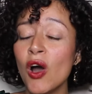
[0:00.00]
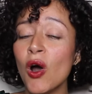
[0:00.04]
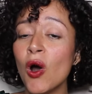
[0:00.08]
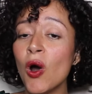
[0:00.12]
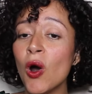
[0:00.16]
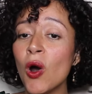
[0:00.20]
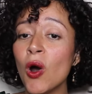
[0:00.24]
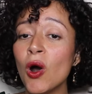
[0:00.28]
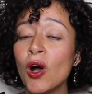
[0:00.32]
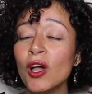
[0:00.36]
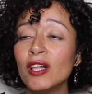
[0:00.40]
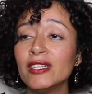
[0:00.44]

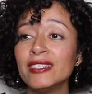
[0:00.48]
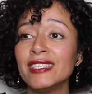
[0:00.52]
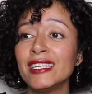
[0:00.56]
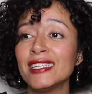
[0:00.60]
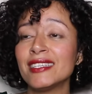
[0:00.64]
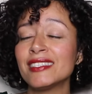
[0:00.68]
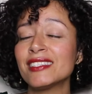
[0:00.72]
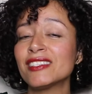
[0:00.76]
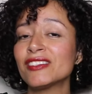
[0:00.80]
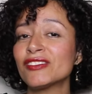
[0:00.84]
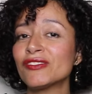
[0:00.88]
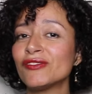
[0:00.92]
all the
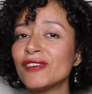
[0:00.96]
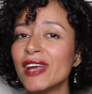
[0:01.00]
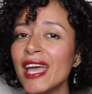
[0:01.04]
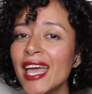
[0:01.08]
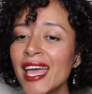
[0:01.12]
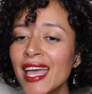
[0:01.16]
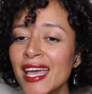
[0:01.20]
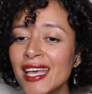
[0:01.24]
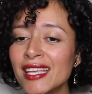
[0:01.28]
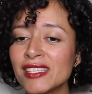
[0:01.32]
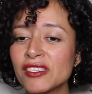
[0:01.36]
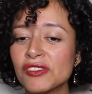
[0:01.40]

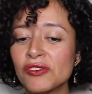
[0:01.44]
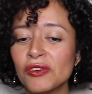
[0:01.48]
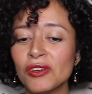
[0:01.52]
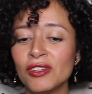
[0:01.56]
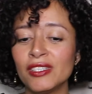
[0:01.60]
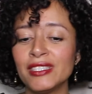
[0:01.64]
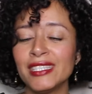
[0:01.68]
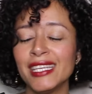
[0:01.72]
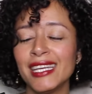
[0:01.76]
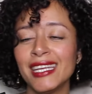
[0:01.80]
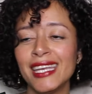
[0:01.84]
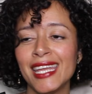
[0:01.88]
stress,
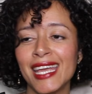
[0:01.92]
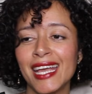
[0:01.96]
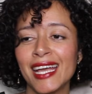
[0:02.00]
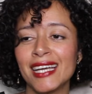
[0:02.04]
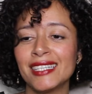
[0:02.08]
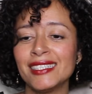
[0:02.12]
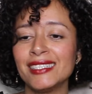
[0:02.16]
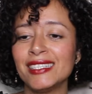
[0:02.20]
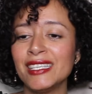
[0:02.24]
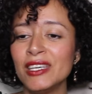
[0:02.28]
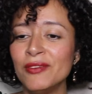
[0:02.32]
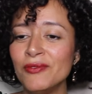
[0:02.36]
all the
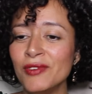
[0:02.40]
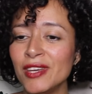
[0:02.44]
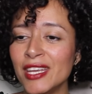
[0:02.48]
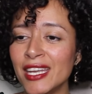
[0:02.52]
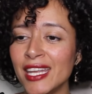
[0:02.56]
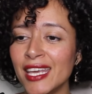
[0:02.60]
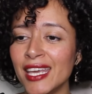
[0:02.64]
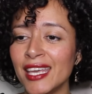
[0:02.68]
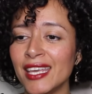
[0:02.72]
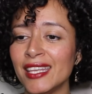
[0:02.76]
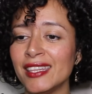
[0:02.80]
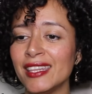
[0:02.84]

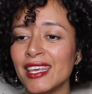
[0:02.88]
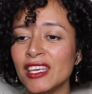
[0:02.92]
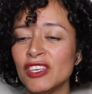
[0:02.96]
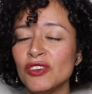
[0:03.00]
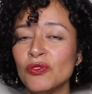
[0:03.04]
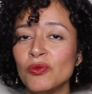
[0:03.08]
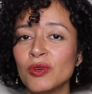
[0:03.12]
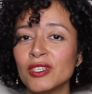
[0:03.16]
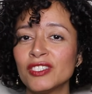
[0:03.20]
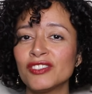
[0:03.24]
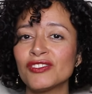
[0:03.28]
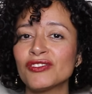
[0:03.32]
negativity that
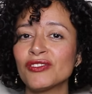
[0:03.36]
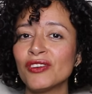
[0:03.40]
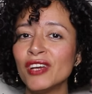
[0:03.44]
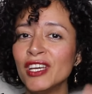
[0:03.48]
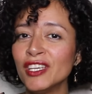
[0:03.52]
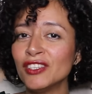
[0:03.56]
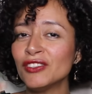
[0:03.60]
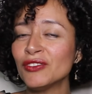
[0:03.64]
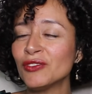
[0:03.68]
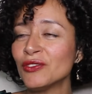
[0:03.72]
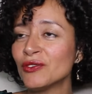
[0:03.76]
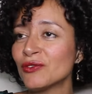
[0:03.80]
you was
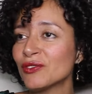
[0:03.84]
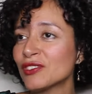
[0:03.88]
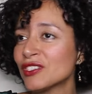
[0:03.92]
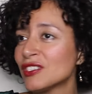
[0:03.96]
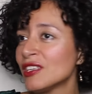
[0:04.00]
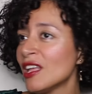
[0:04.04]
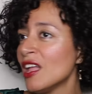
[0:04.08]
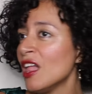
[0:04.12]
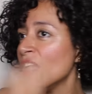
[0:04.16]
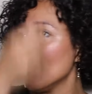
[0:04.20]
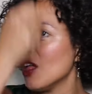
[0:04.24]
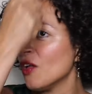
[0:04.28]
trying to
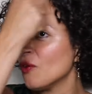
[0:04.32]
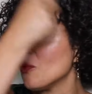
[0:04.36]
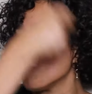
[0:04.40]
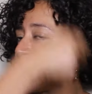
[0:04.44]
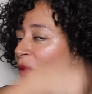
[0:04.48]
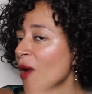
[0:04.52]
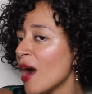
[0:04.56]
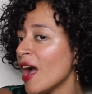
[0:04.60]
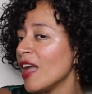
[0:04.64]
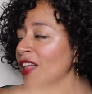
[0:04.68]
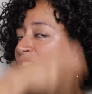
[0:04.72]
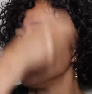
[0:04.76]
yourself
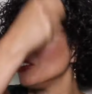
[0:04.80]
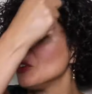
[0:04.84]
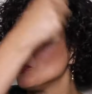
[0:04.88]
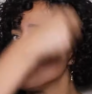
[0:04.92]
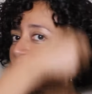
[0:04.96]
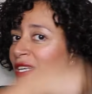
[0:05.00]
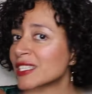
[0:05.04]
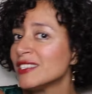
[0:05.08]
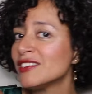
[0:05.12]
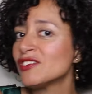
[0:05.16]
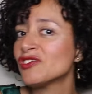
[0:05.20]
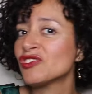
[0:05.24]
while you
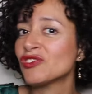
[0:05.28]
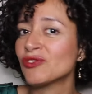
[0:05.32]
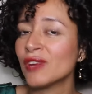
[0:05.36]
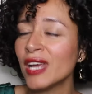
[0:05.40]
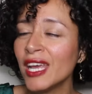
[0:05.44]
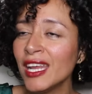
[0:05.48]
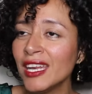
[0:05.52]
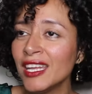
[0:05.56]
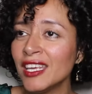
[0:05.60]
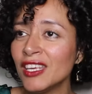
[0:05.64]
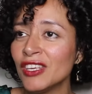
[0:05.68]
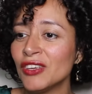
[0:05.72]
was
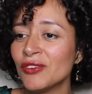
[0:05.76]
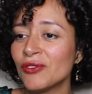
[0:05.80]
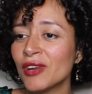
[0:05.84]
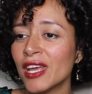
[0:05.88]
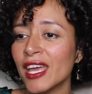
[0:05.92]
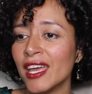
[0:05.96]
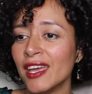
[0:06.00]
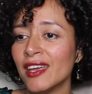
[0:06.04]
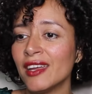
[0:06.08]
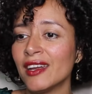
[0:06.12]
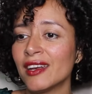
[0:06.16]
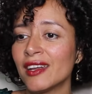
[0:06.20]
straining your
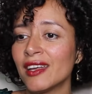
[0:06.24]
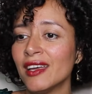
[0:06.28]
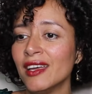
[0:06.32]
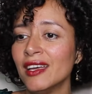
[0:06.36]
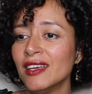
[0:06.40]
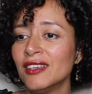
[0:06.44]
hair.